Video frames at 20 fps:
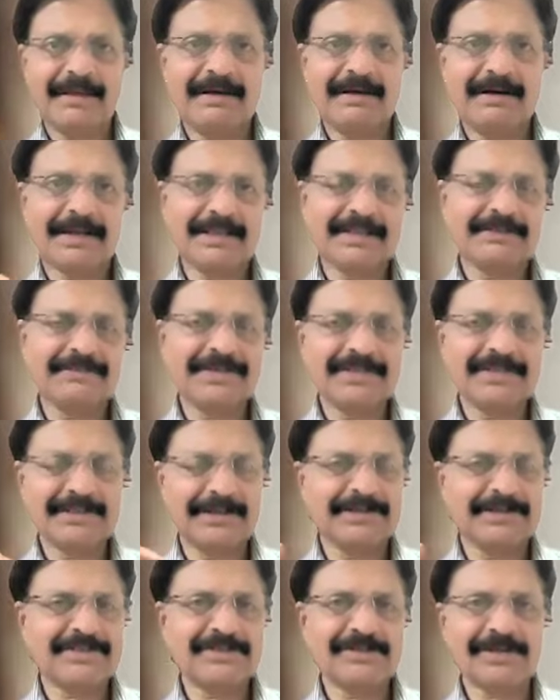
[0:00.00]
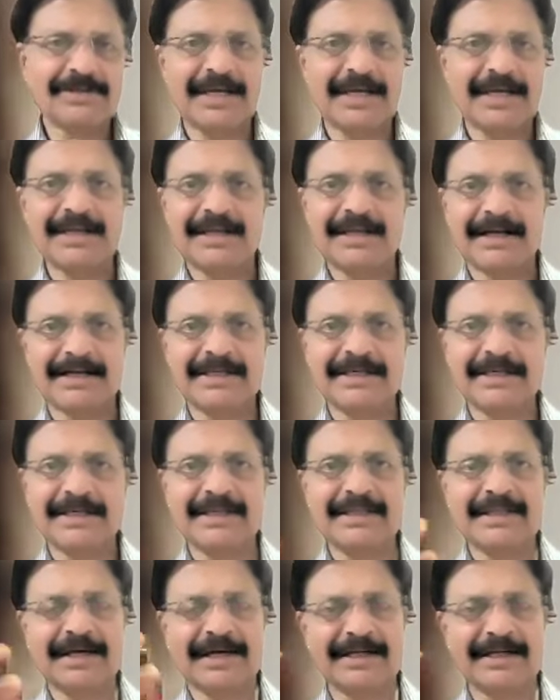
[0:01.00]
or otherwise also can occur
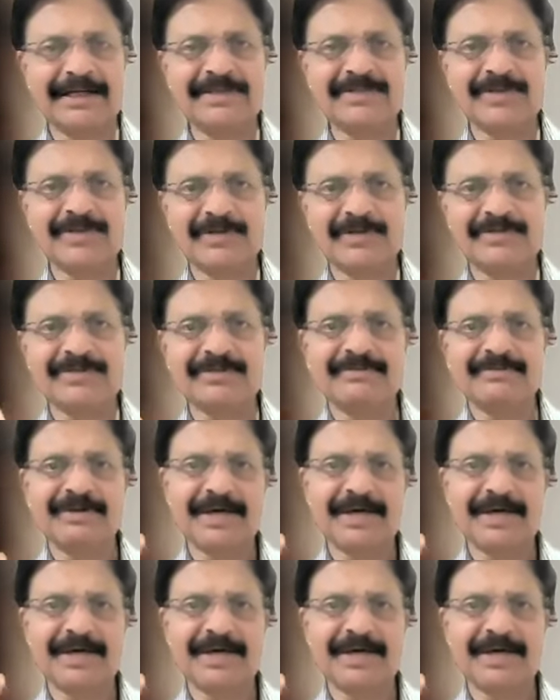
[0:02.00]
in adults also,